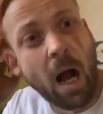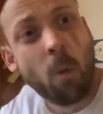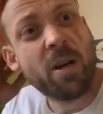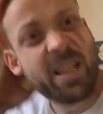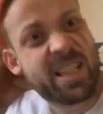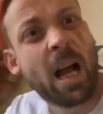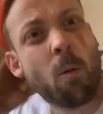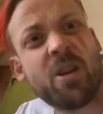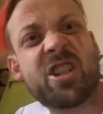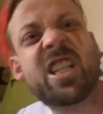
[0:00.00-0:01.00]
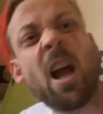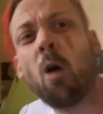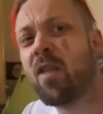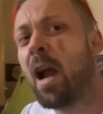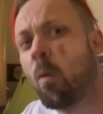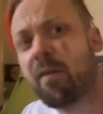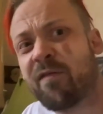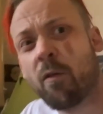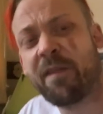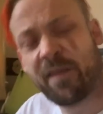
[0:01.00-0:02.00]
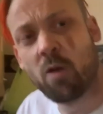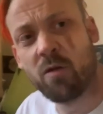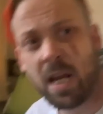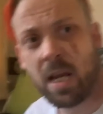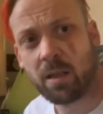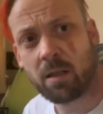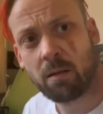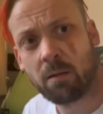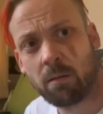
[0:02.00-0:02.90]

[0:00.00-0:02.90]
I wouldn't, I wouldn't sit on that one for a few years.